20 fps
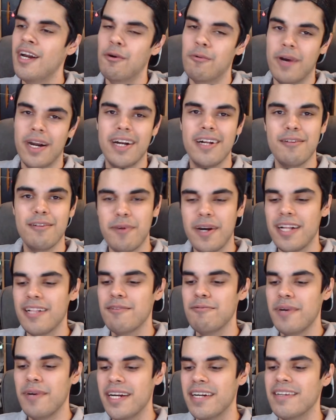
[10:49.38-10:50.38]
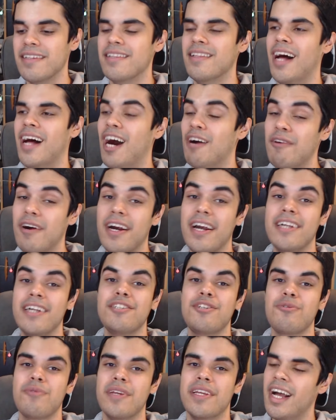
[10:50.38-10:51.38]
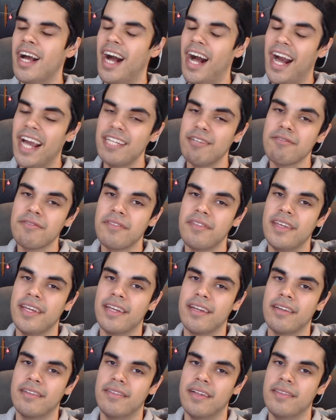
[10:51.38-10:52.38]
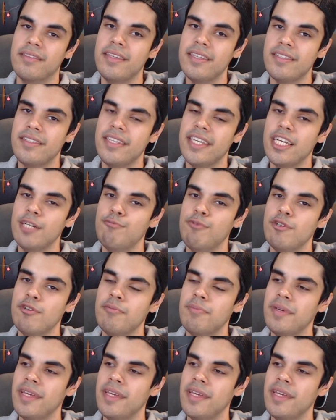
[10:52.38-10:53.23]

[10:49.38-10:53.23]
Well, our entry. I don't think that this year we'll be